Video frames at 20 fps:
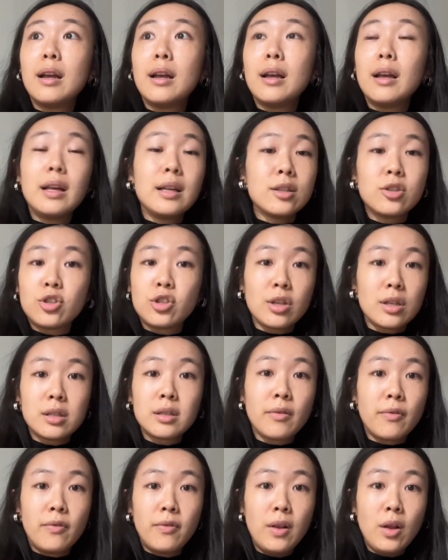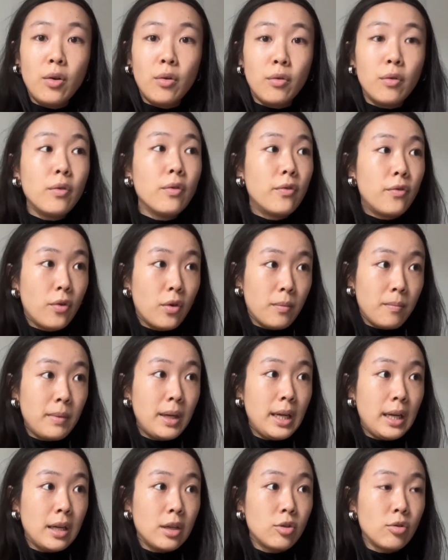is just a flow for
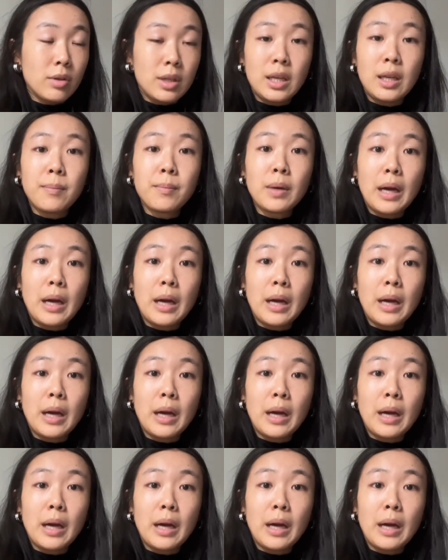me to keep